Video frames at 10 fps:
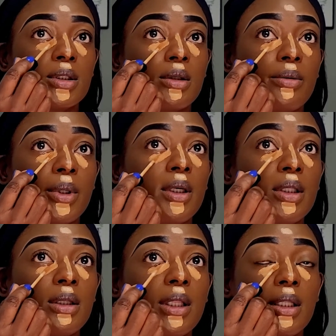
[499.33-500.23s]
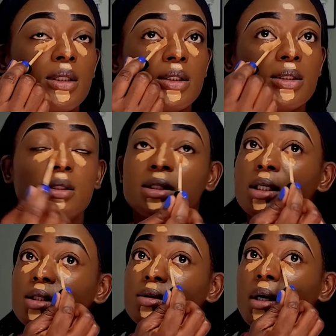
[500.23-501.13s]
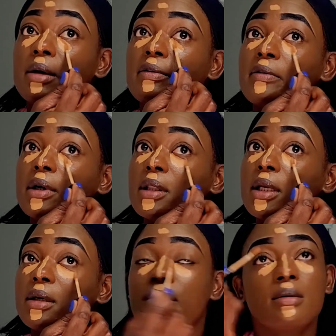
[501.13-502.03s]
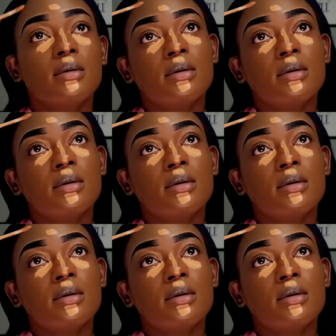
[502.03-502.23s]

So we're gonna let this concealer dry off a little.